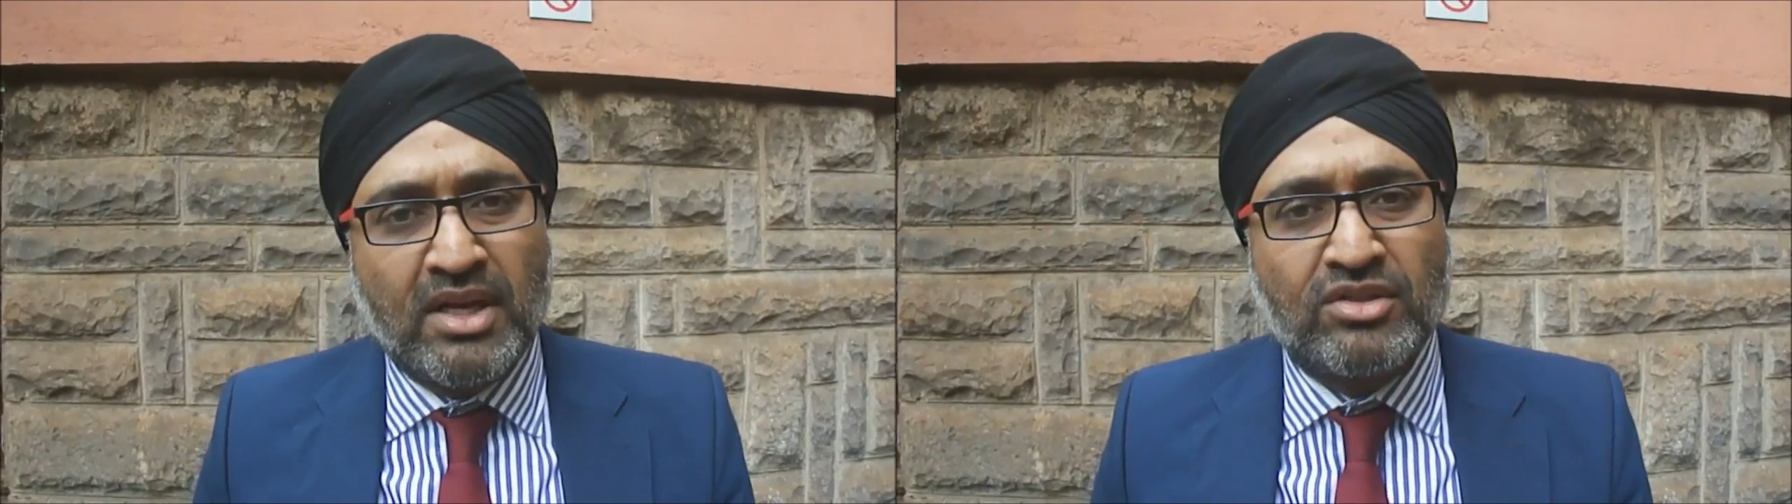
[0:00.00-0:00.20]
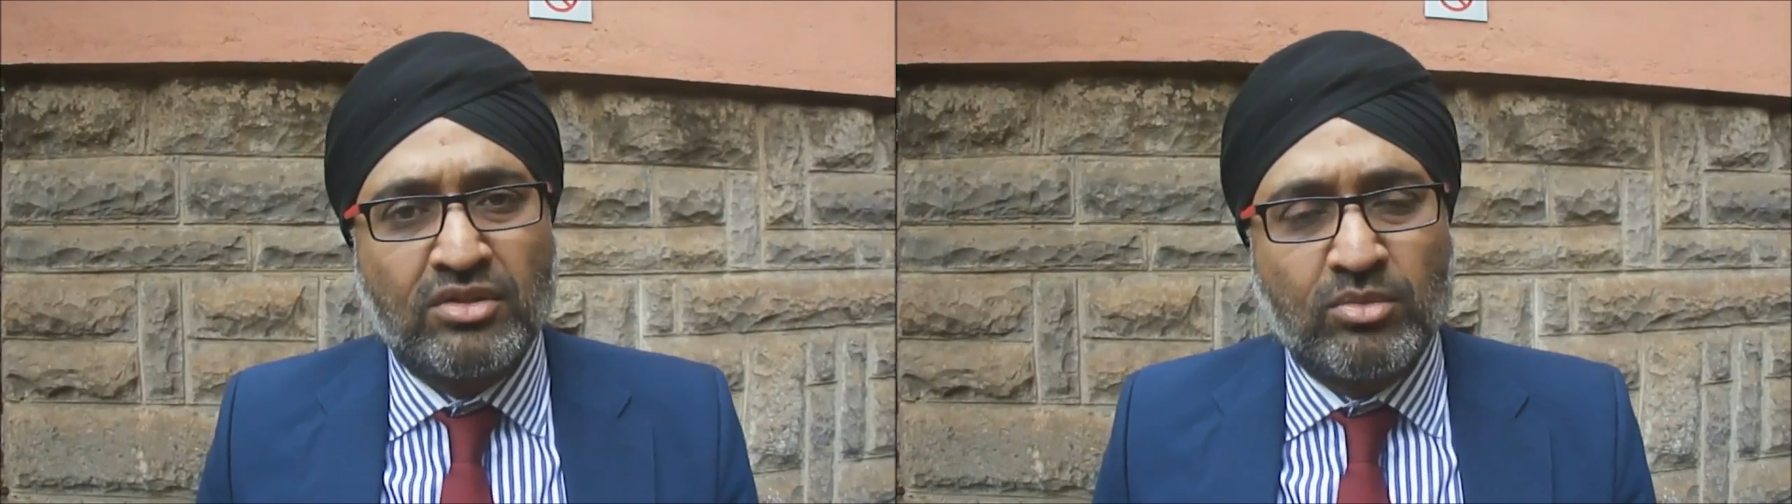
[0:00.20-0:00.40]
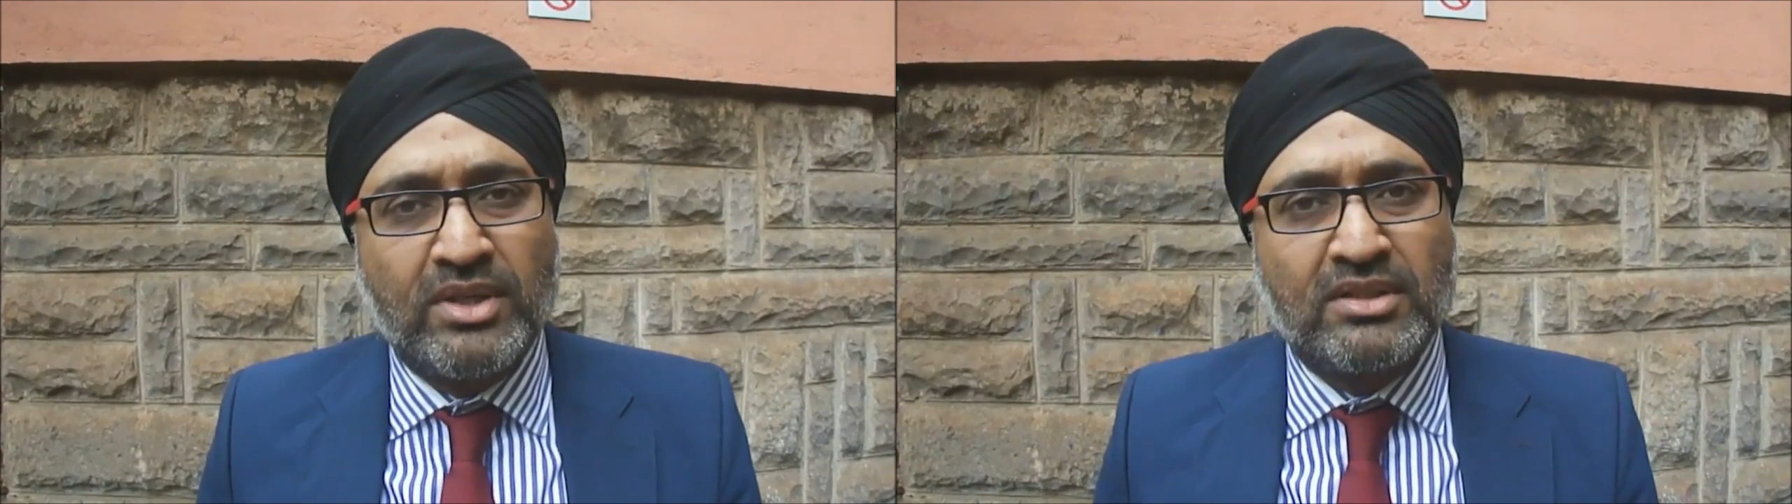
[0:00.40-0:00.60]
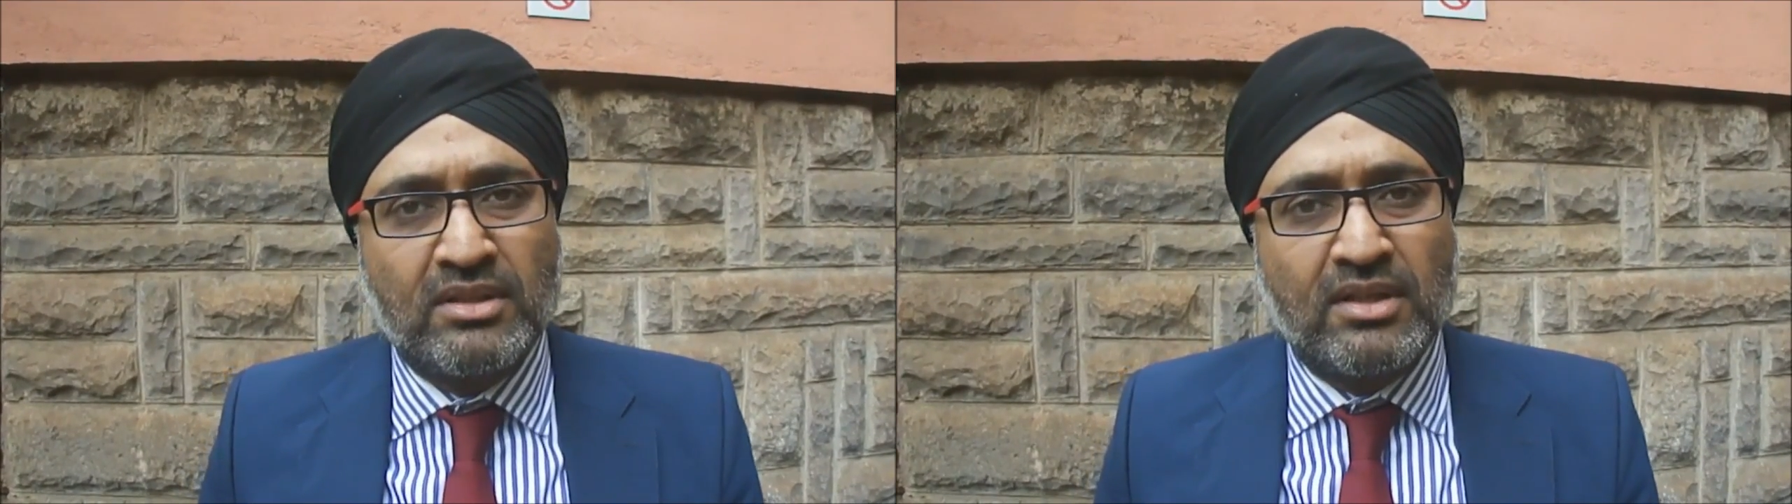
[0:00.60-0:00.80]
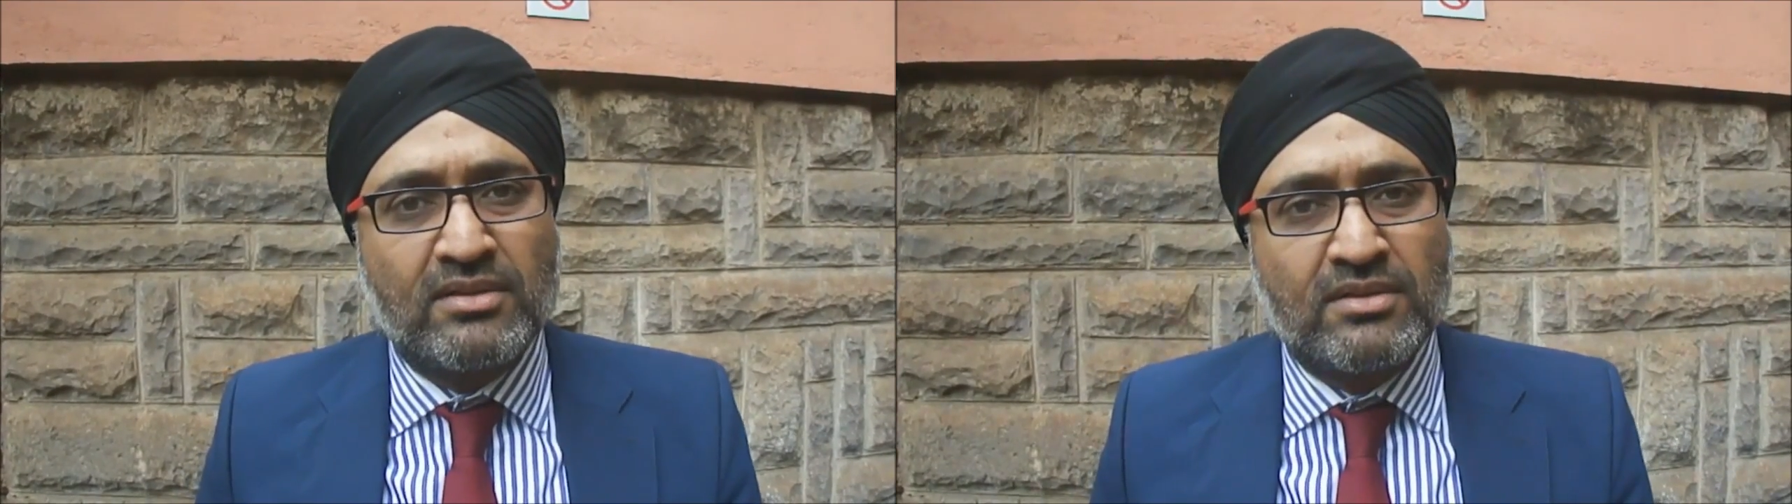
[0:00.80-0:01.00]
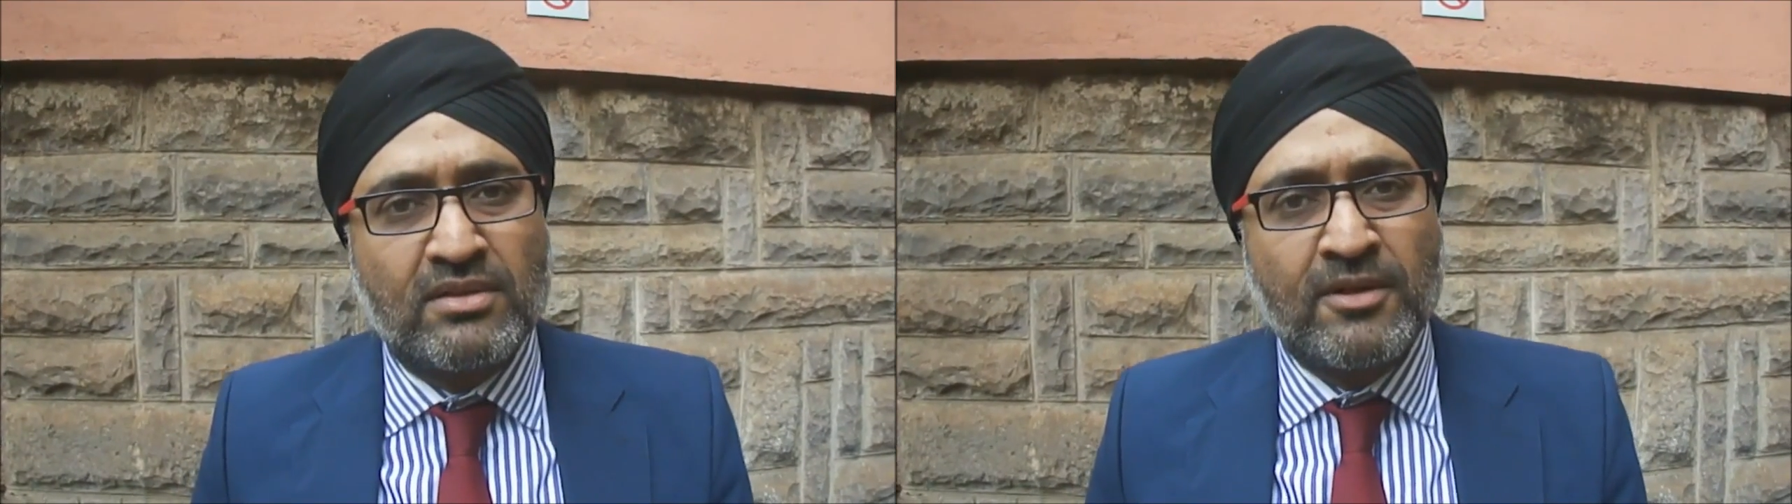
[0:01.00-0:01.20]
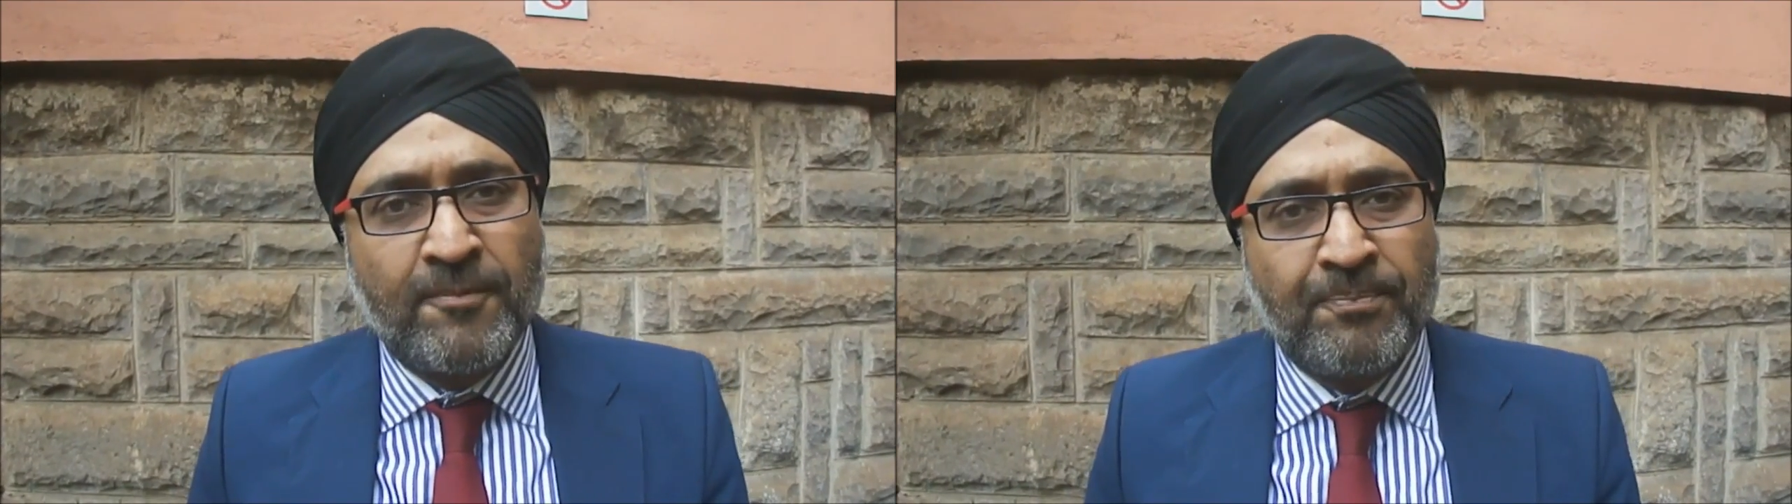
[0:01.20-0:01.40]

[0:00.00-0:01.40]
national waiting lists.